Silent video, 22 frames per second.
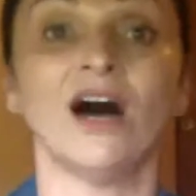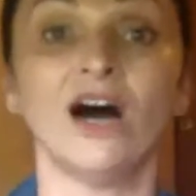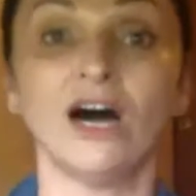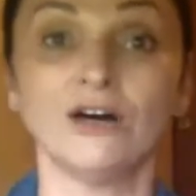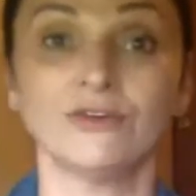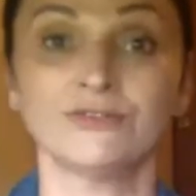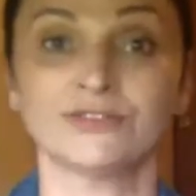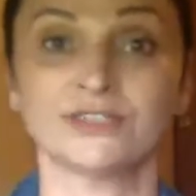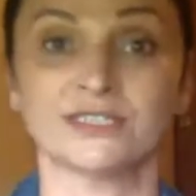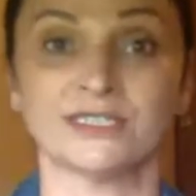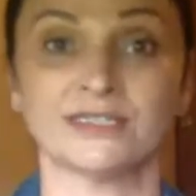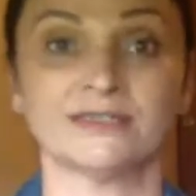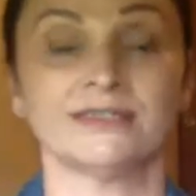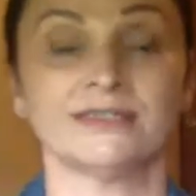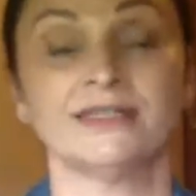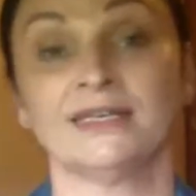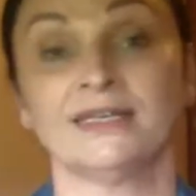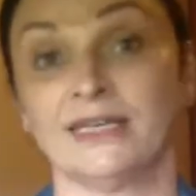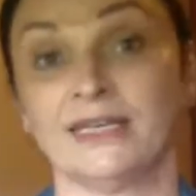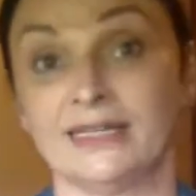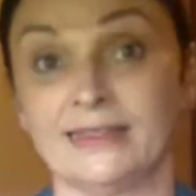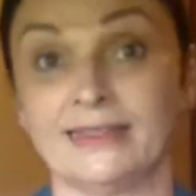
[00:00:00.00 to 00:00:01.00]
often
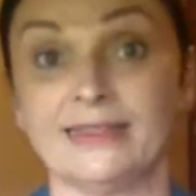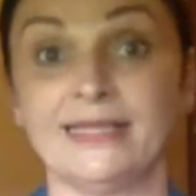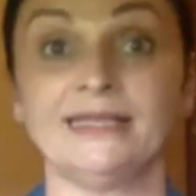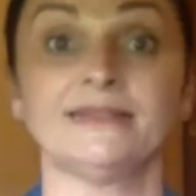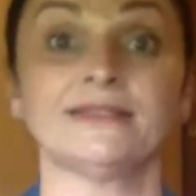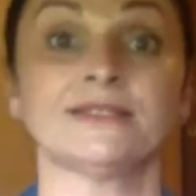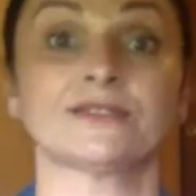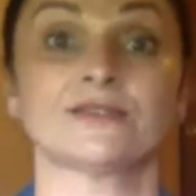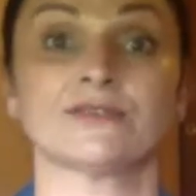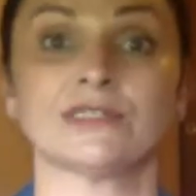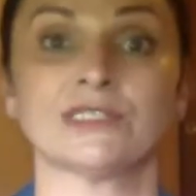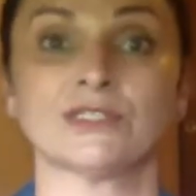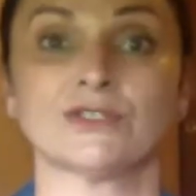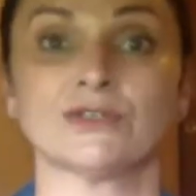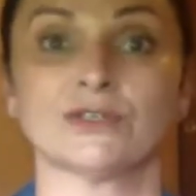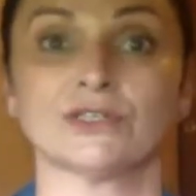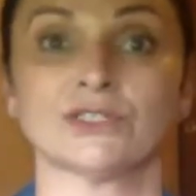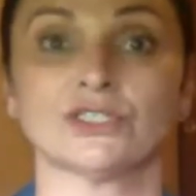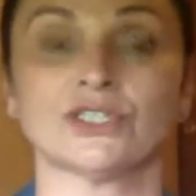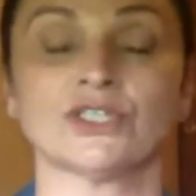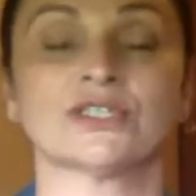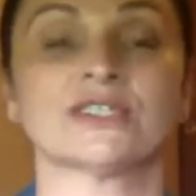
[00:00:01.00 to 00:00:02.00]
in latest
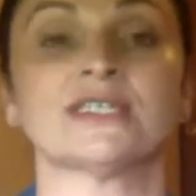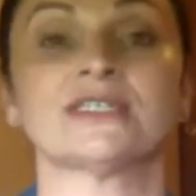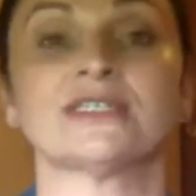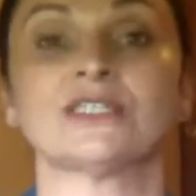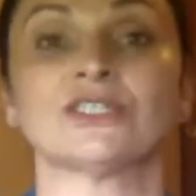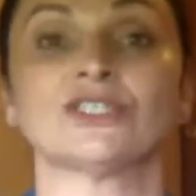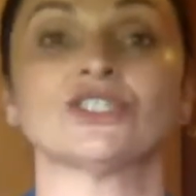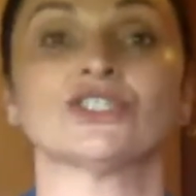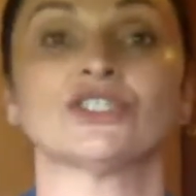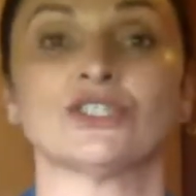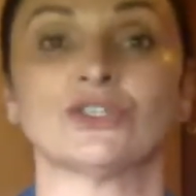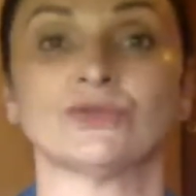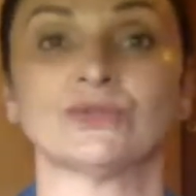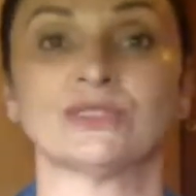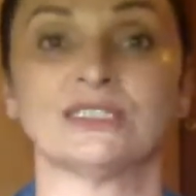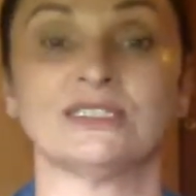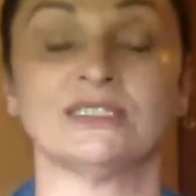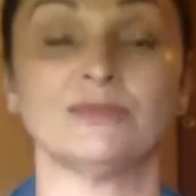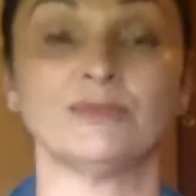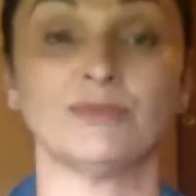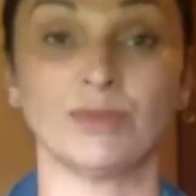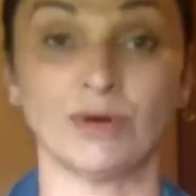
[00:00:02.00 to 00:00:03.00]
researches, it is shown
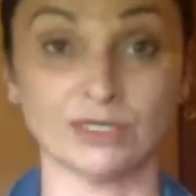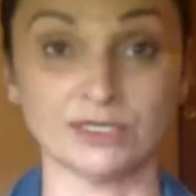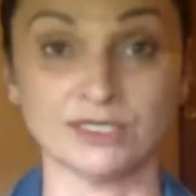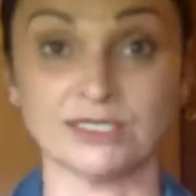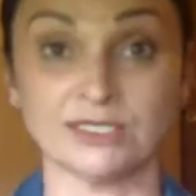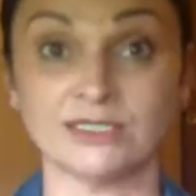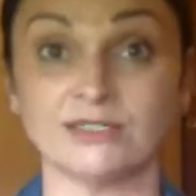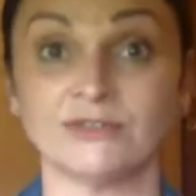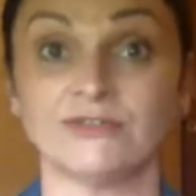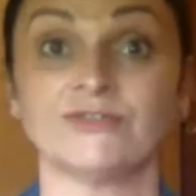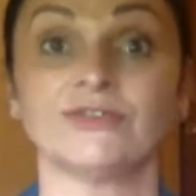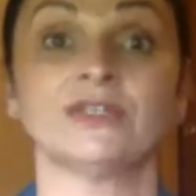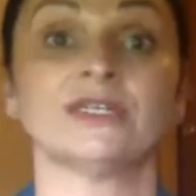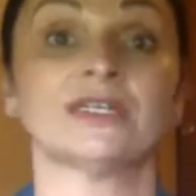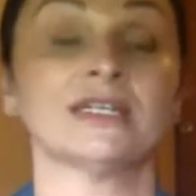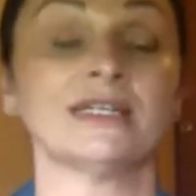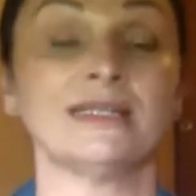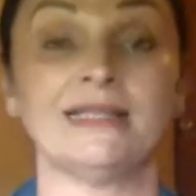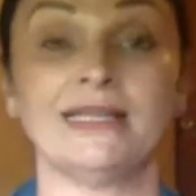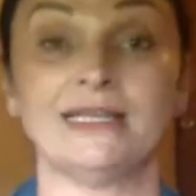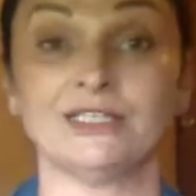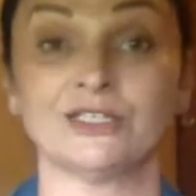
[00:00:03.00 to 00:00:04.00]
that the positive
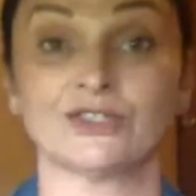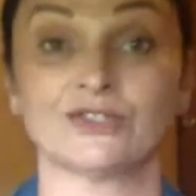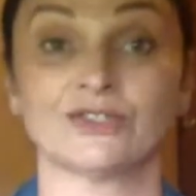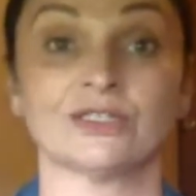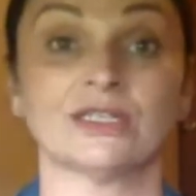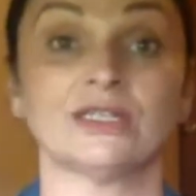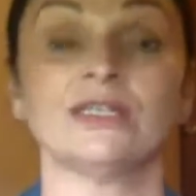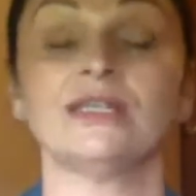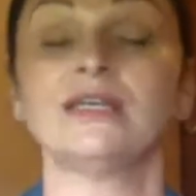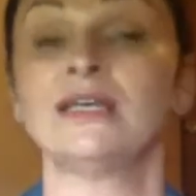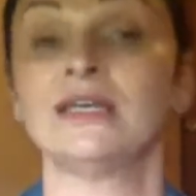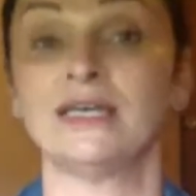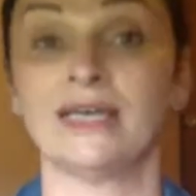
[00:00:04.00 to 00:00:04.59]
relational